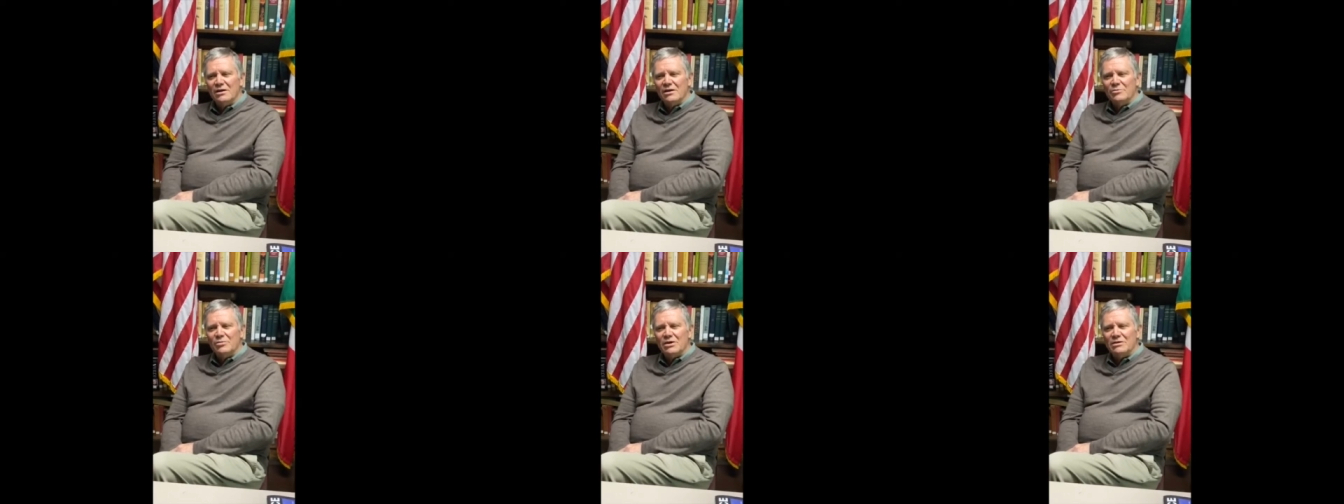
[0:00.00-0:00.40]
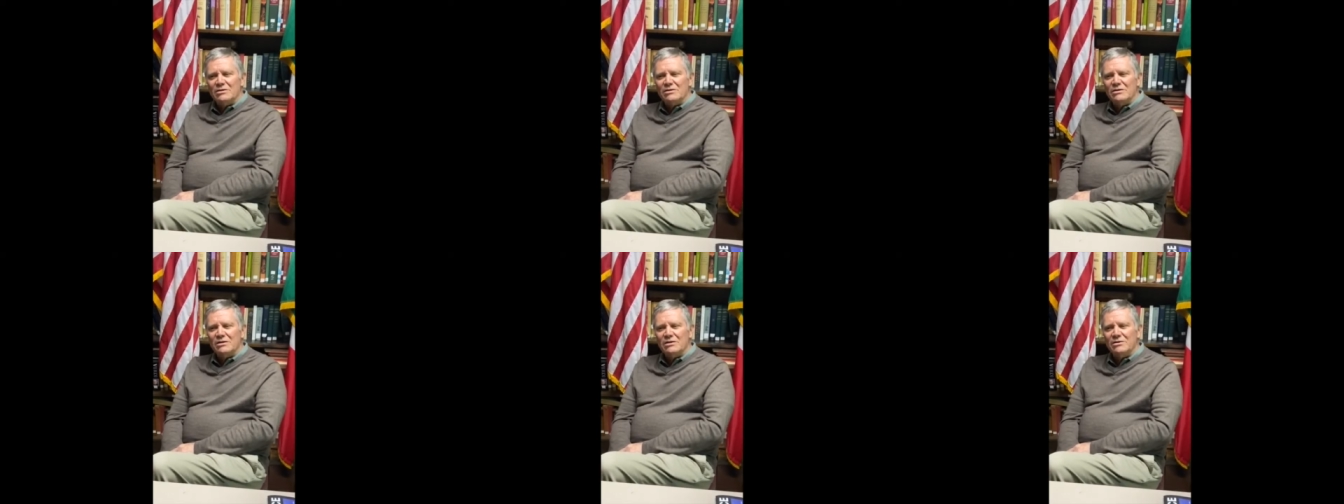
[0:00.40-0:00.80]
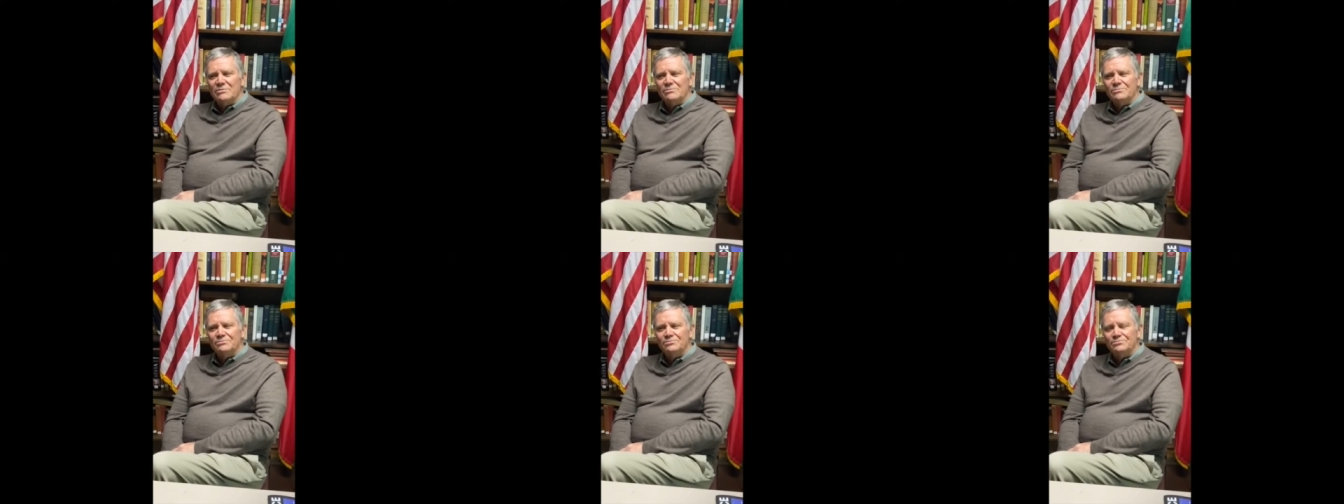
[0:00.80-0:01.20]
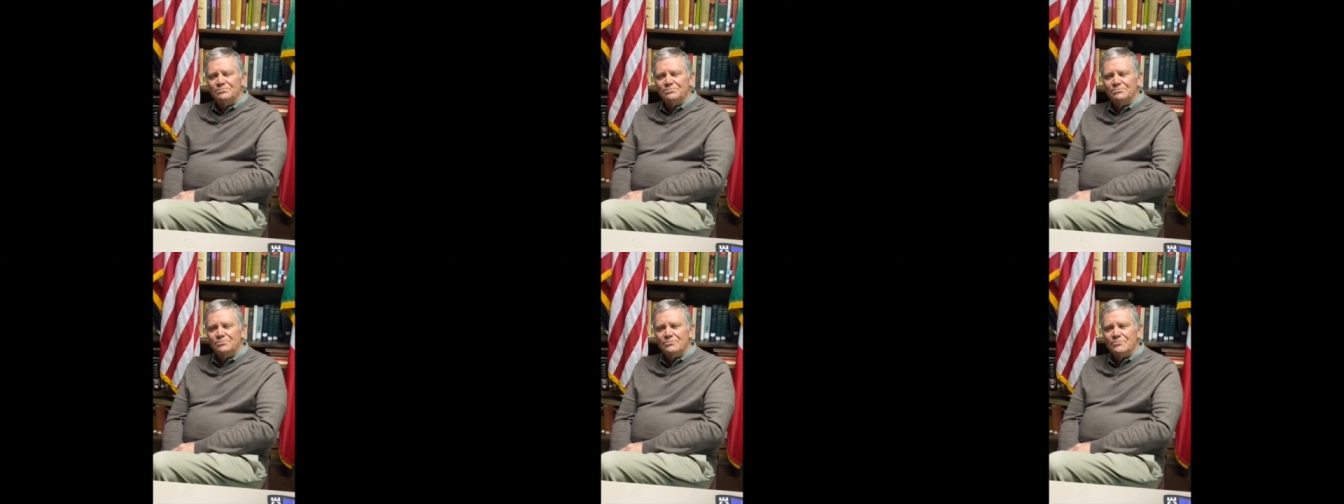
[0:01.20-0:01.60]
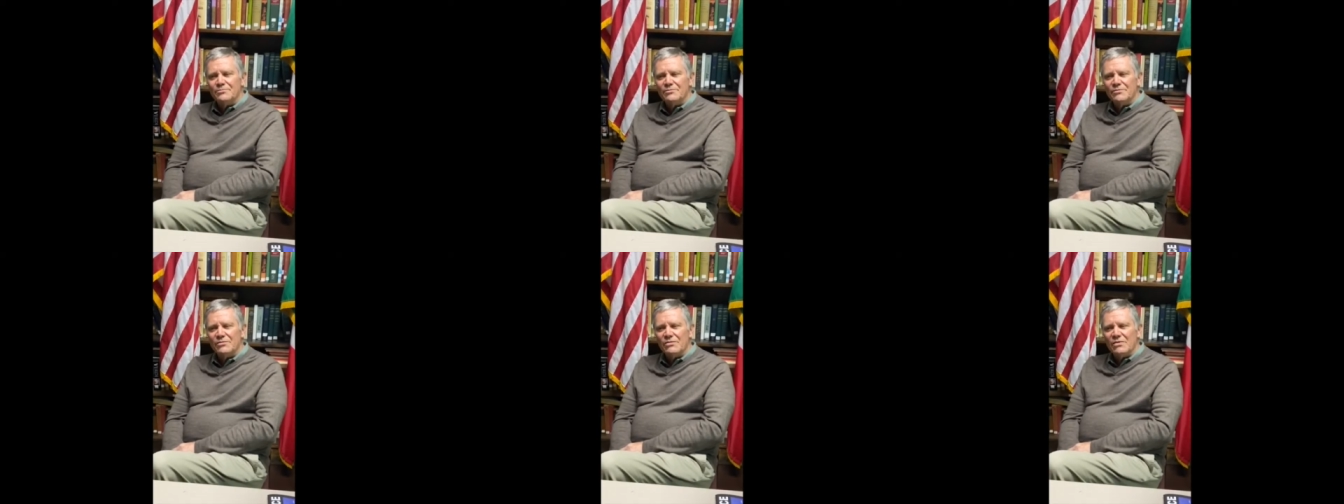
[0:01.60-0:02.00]
But the
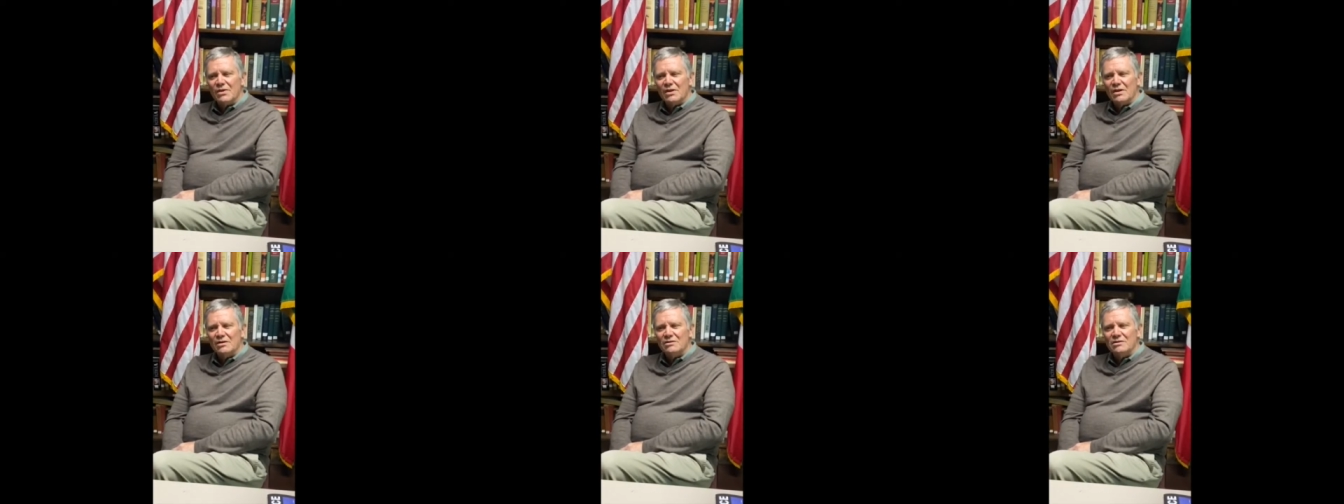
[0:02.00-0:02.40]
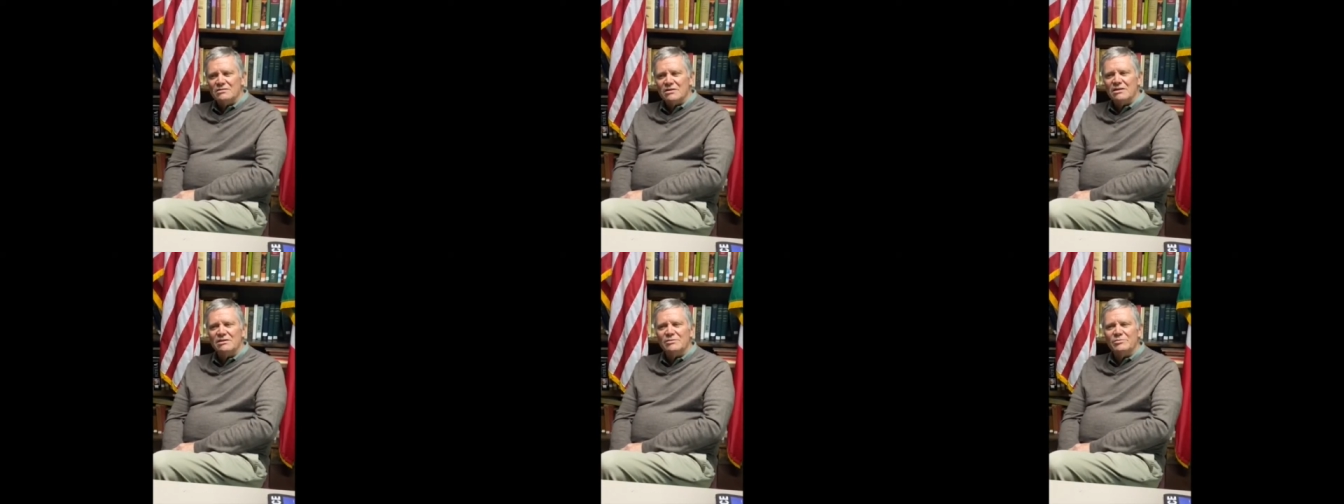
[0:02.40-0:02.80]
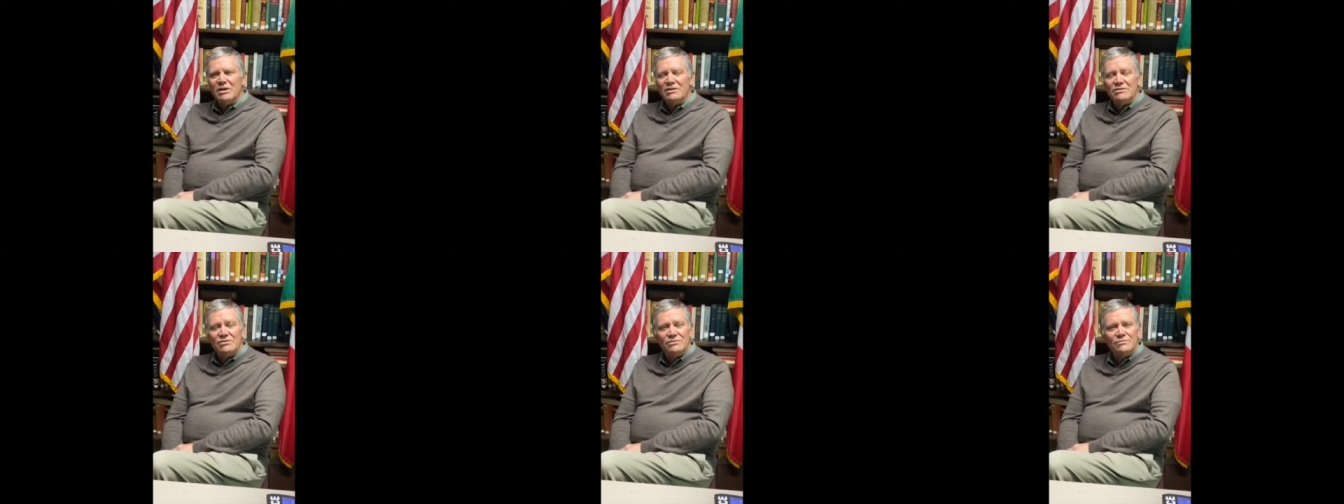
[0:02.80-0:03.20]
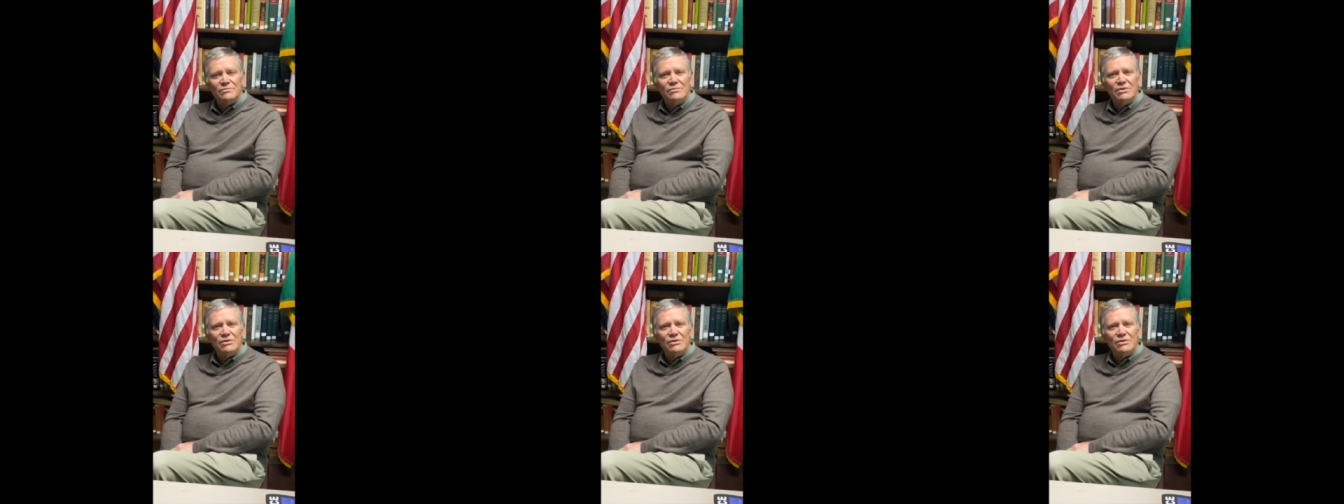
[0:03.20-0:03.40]
sentiment,